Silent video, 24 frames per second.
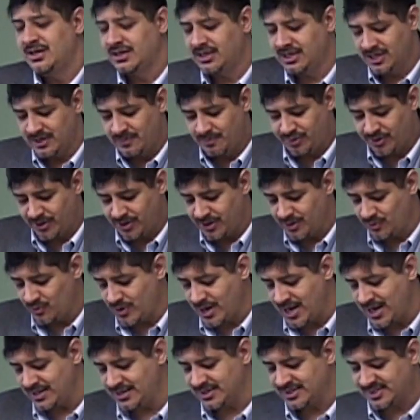going to burn
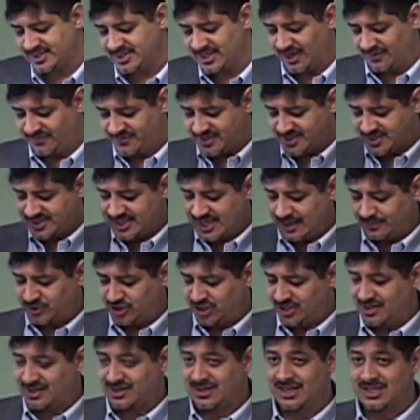away the self
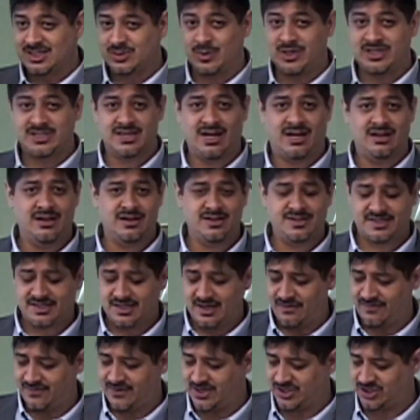deception, the things we tell
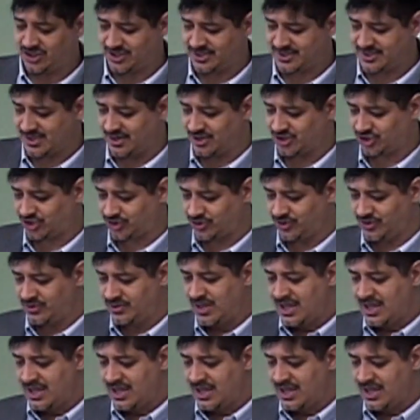ourselves that just aren't true.